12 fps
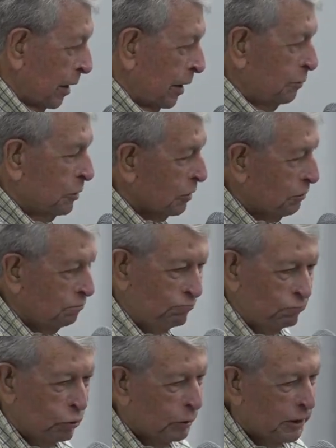he was
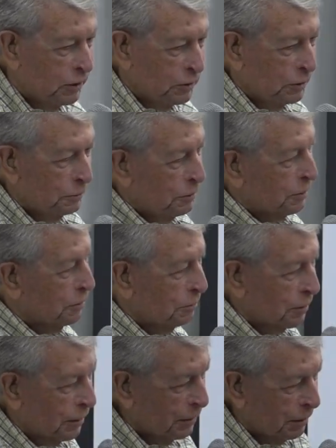22 to
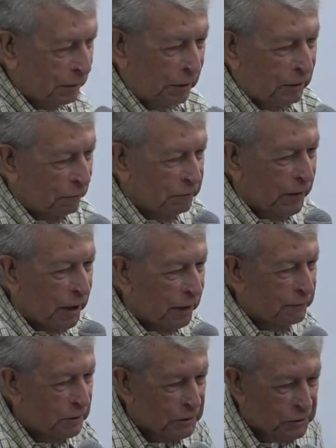
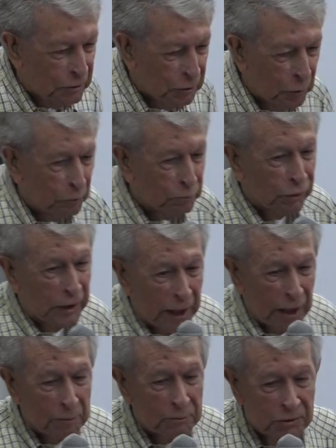25 years old,
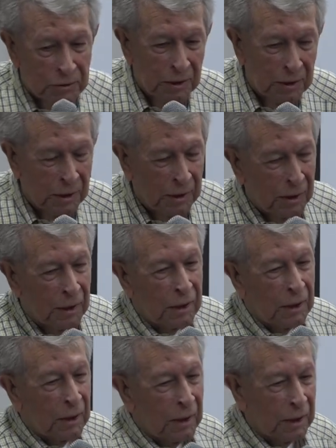perhaps,
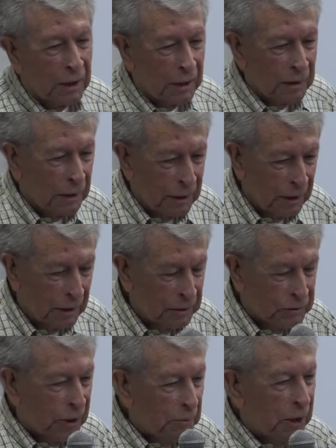and he
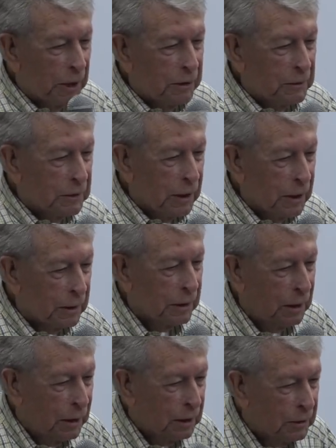somehow got
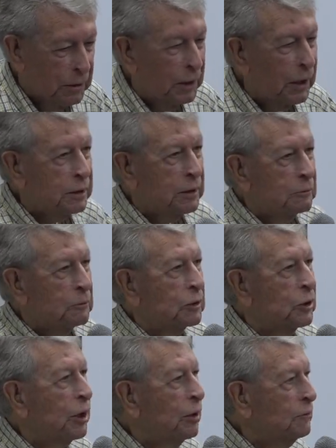connected
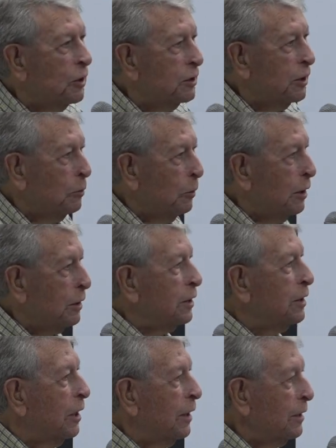with Governor
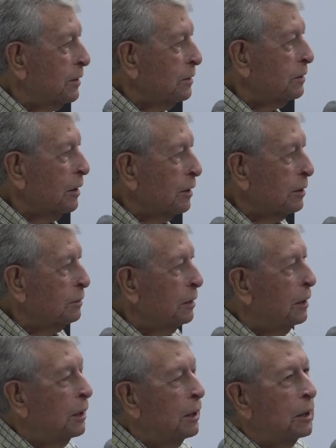DeWitt Clinton
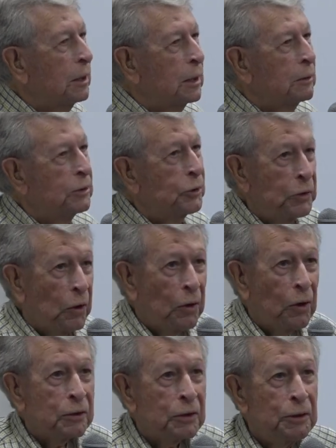in New
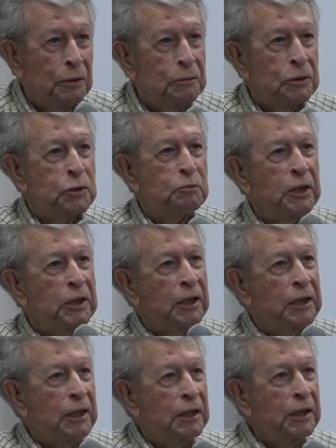York, who was
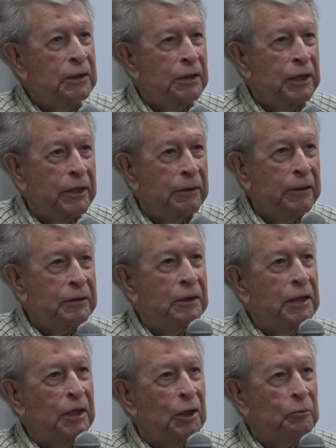spearheading the Erie
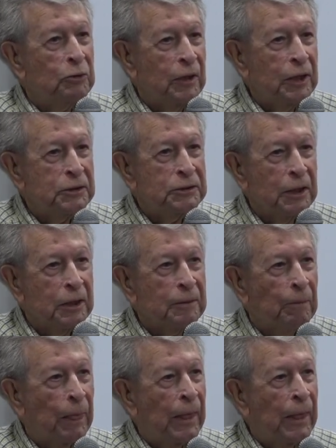Canal project.